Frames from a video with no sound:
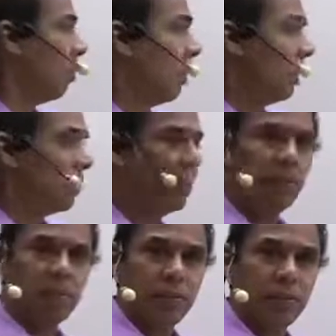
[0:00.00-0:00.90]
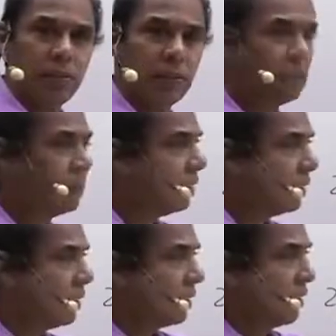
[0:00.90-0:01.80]
of past tense,
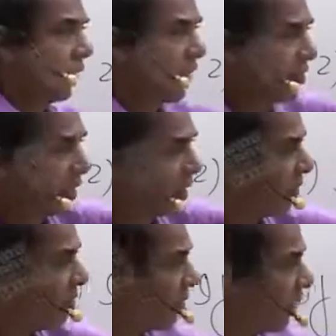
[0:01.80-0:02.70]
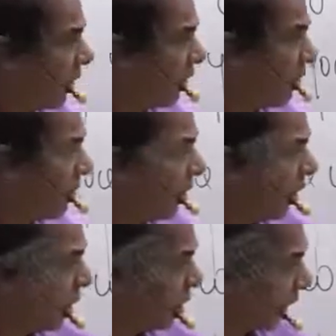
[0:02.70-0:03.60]
second sentence is
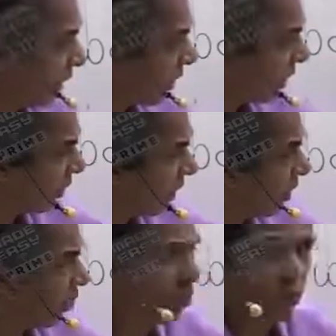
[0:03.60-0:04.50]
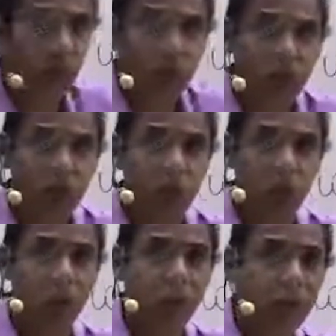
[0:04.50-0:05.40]
would plus V1.